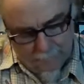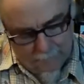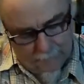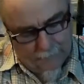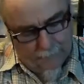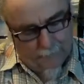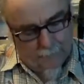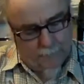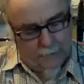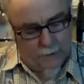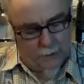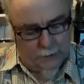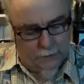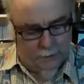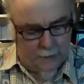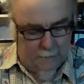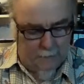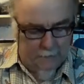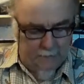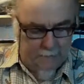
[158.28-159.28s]
Lining the
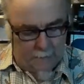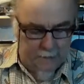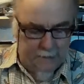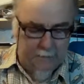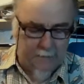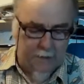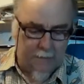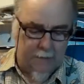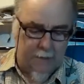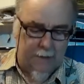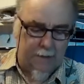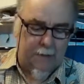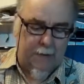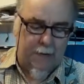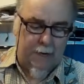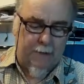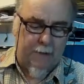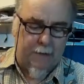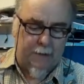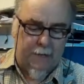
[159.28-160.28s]
screw up can be a bit fiddly,
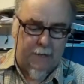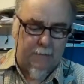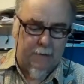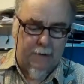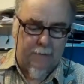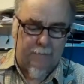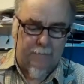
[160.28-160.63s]
but once you get them